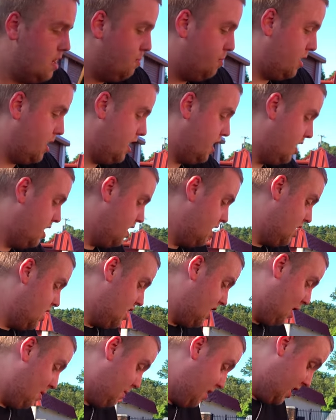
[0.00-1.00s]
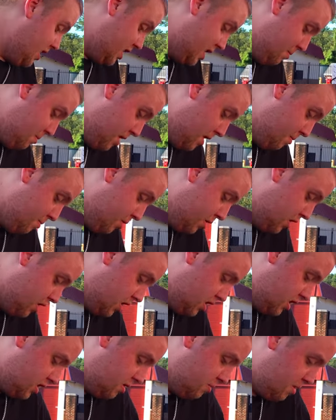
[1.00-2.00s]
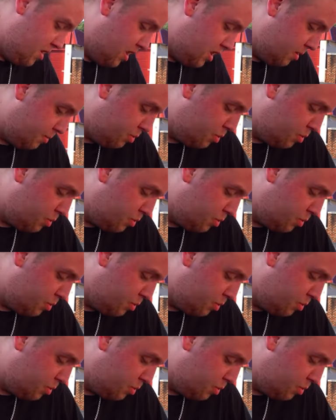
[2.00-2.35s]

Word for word: But I'm guessing by balls, does it mean the